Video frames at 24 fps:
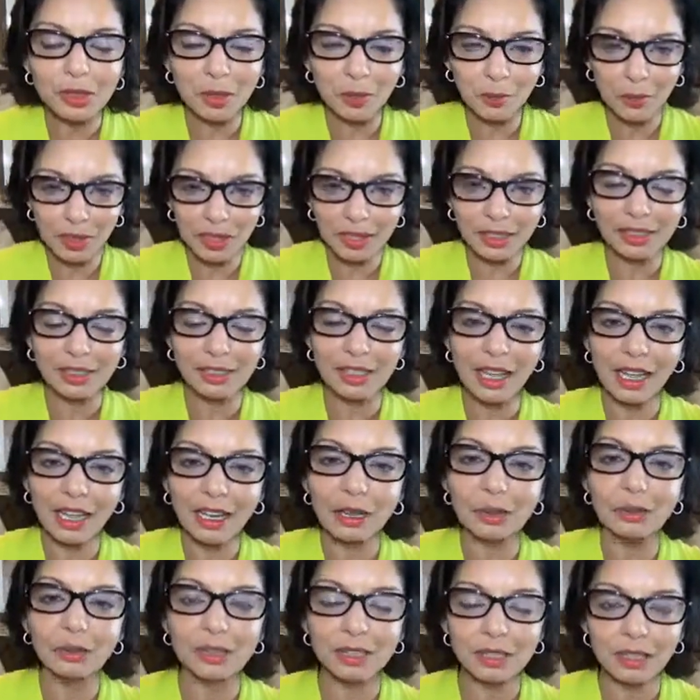I went and sat
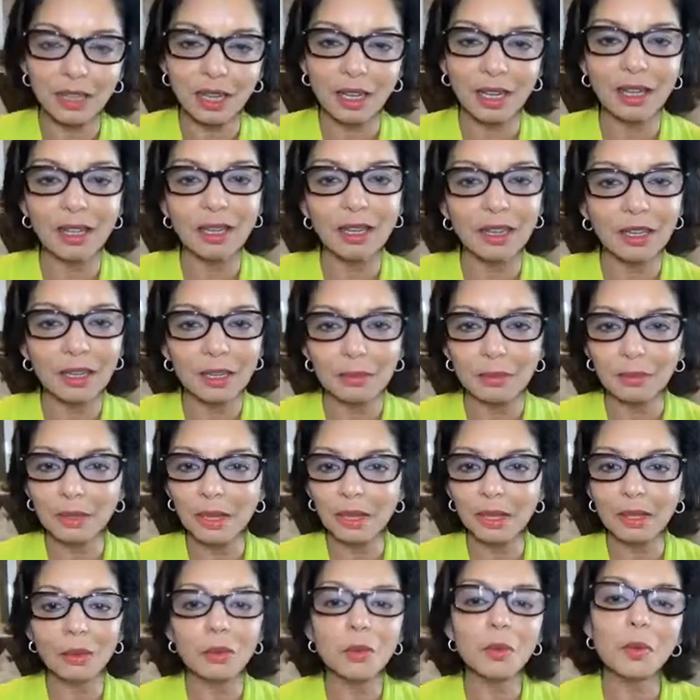outside, and I'm
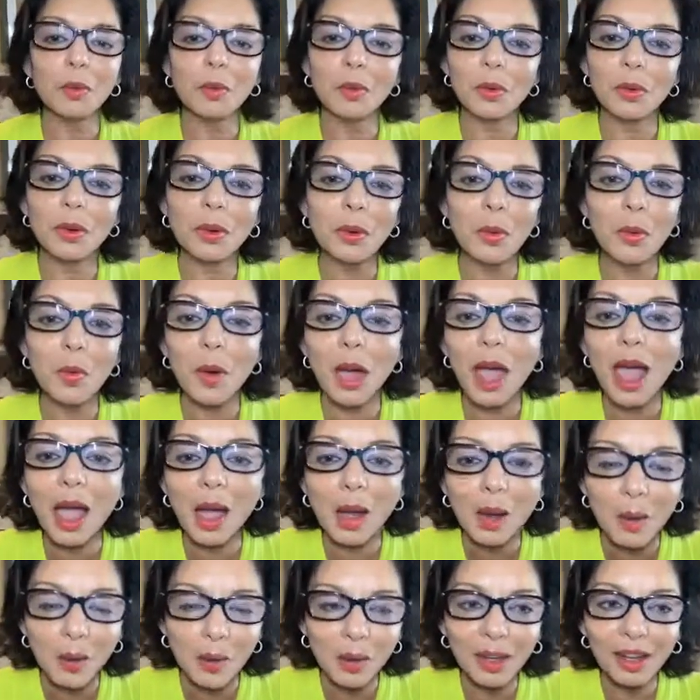like,
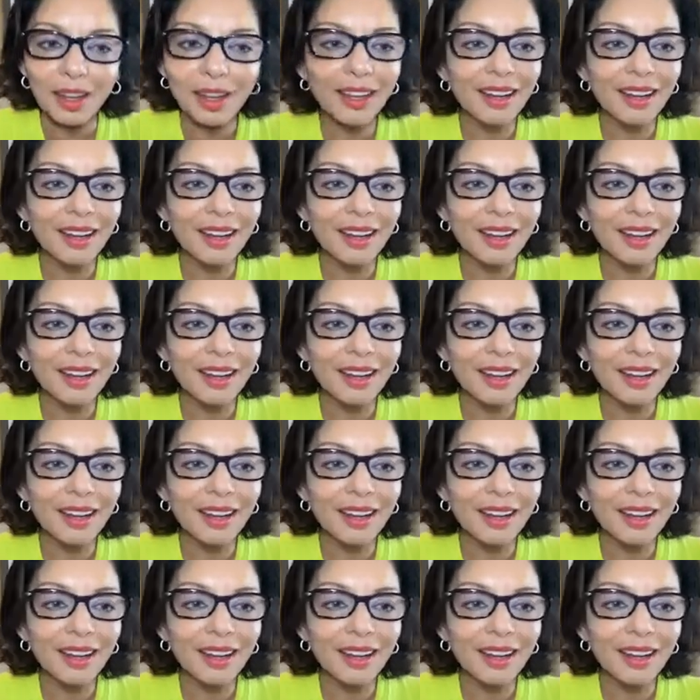wow,